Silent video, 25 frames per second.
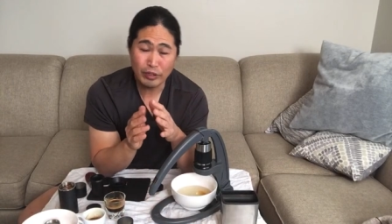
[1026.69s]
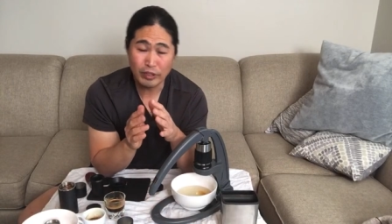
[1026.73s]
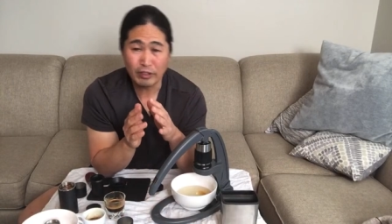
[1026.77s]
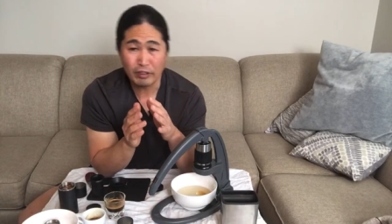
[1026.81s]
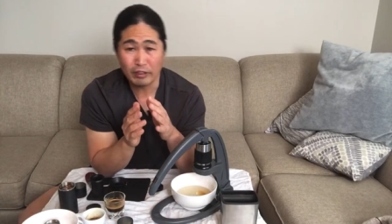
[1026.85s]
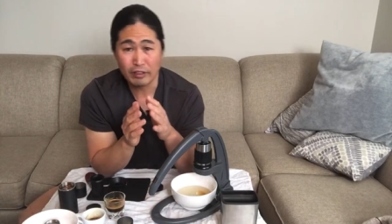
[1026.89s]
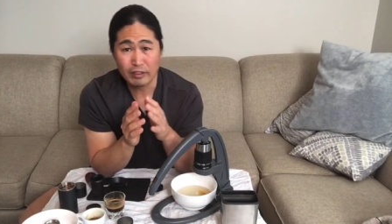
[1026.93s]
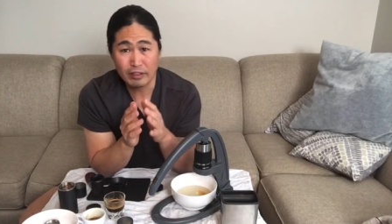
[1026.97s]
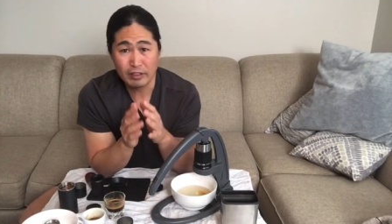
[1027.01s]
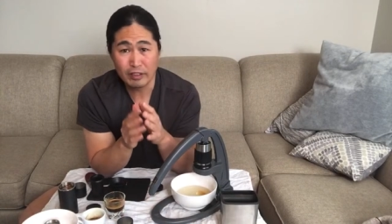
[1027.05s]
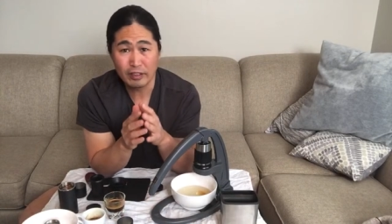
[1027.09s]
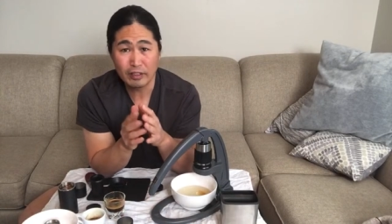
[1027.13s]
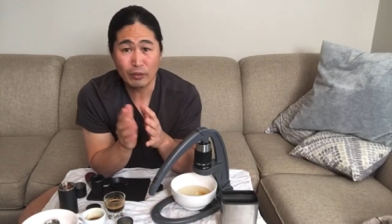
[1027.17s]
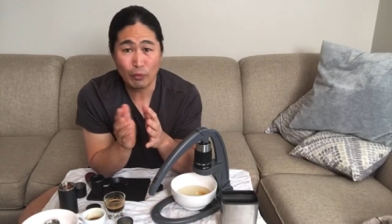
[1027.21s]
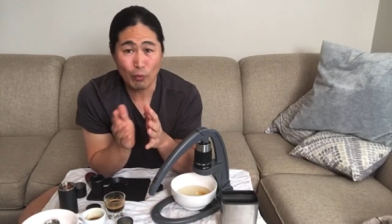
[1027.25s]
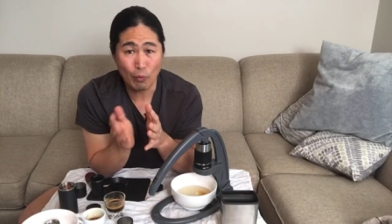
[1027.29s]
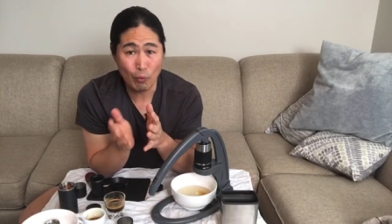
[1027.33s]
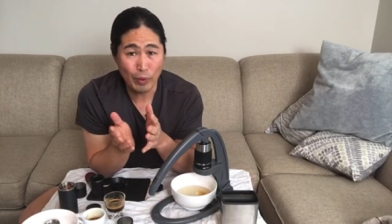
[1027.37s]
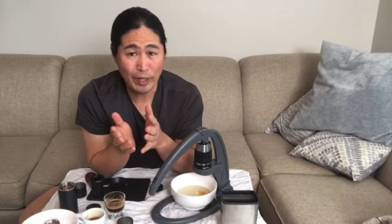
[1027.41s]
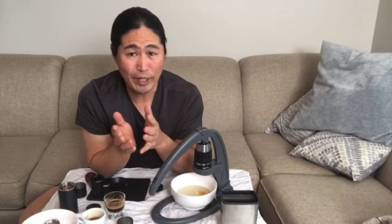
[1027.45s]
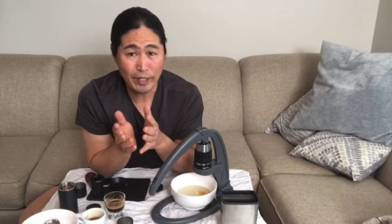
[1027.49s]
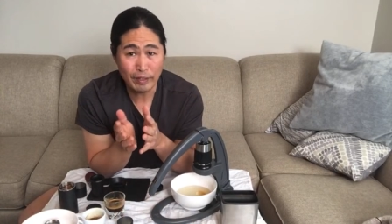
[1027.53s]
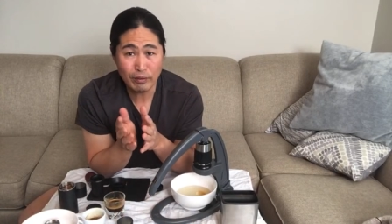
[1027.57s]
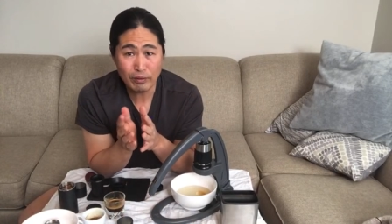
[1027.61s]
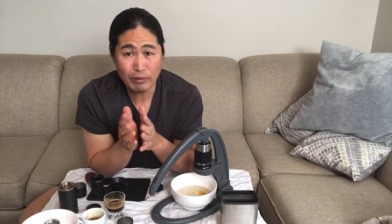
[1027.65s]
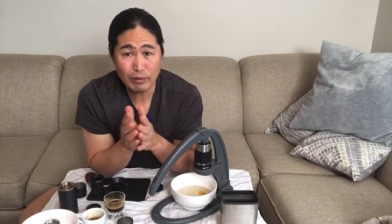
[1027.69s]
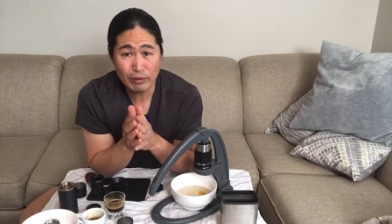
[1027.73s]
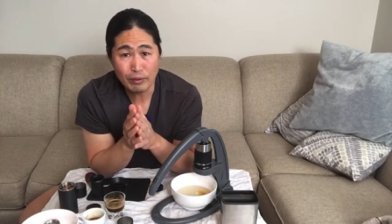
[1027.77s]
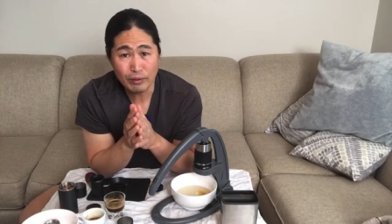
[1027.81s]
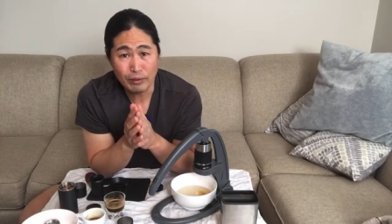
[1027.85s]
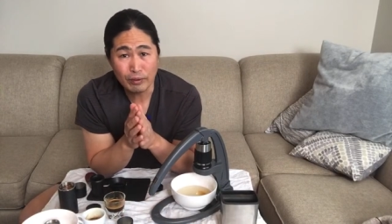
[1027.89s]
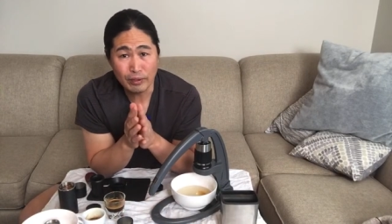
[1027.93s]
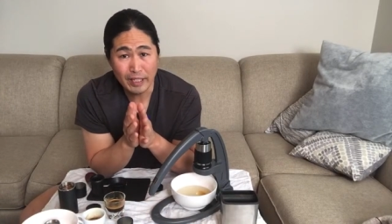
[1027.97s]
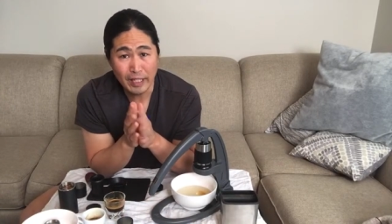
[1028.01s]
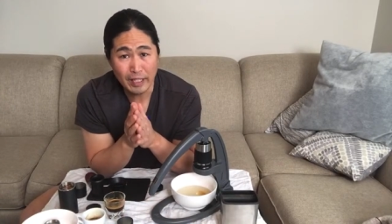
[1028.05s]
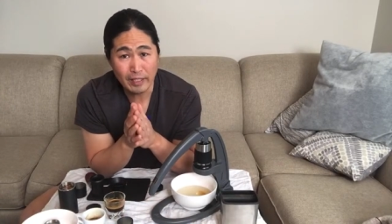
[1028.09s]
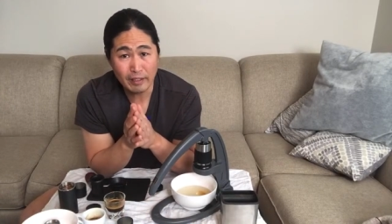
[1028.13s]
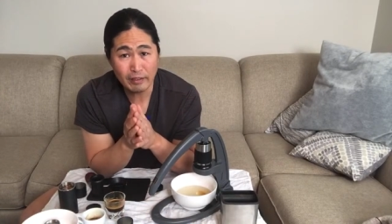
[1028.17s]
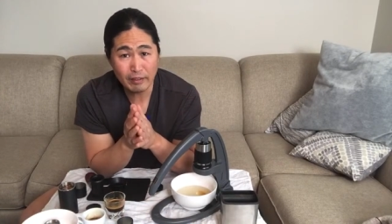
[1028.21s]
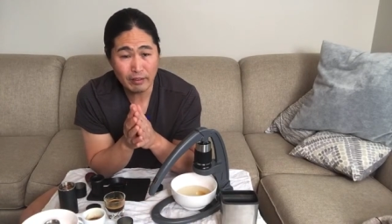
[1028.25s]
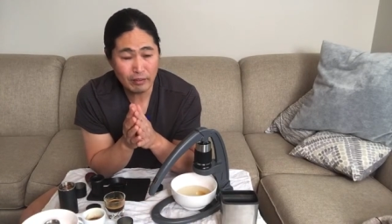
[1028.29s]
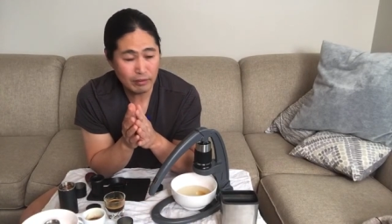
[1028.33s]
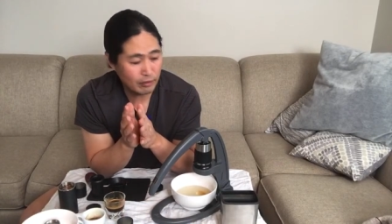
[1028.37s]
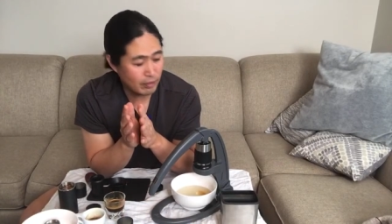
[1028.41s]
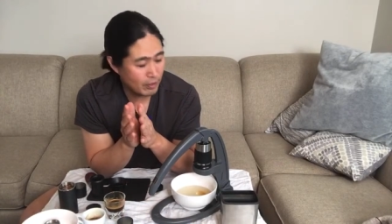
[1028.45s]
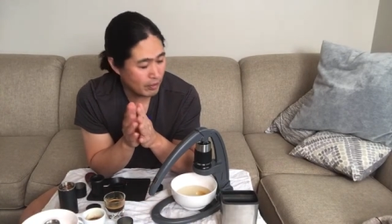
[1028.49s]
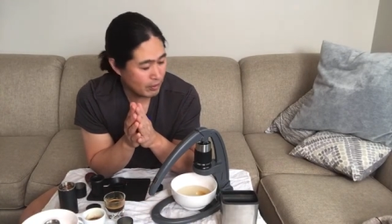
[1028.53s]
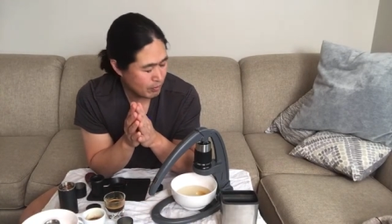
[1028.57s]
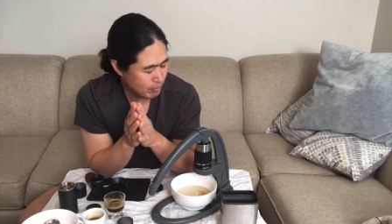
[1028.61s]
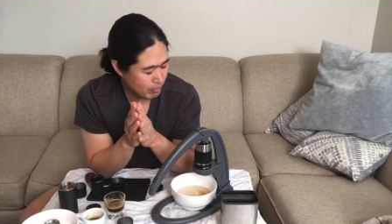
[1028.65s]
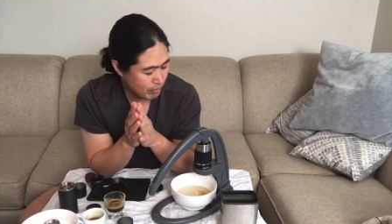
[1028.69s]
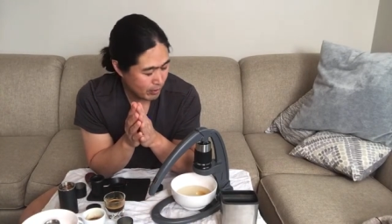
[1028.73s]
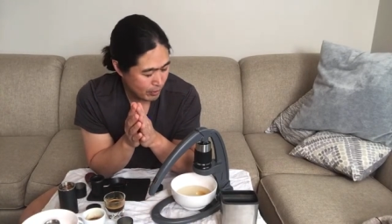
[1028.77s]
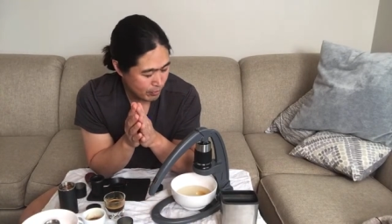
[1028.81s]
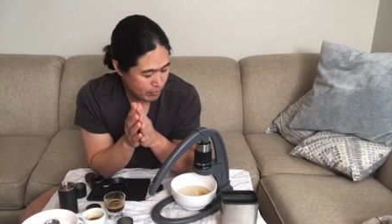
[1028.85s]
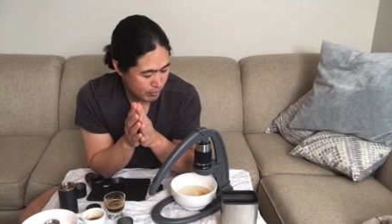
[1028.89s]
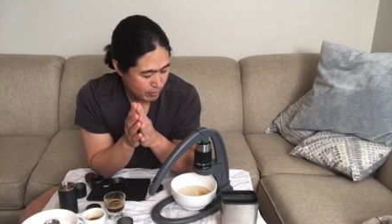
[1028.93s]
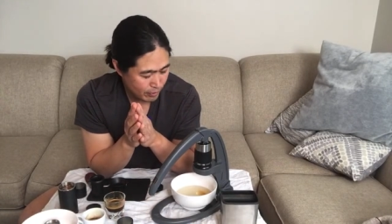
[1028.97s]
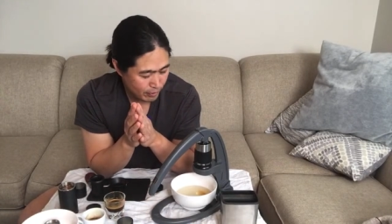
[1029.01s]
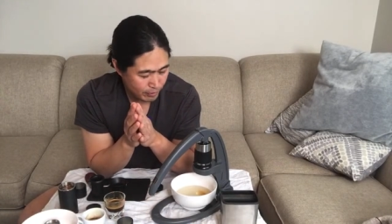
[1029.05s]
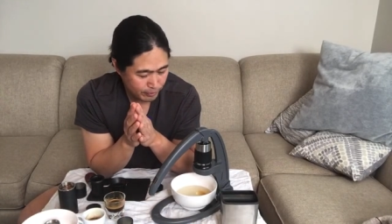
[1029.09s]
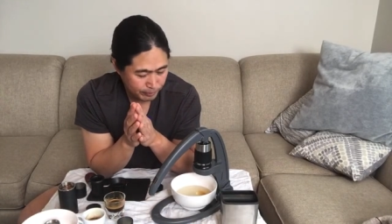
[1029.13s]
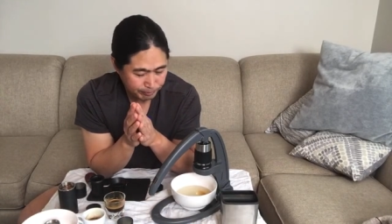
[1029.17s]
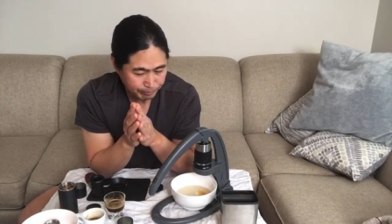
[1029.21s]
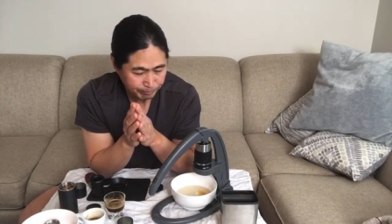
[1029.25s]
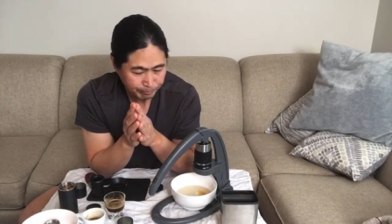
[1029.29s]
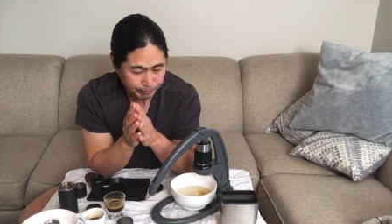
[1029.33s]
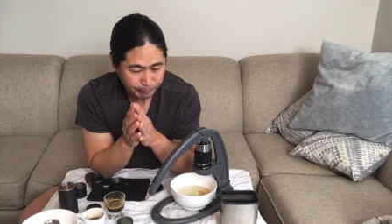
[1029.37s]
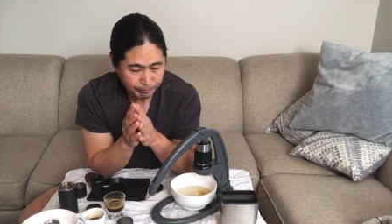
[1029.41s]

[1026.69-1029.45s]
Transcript: the good way to get into espresso,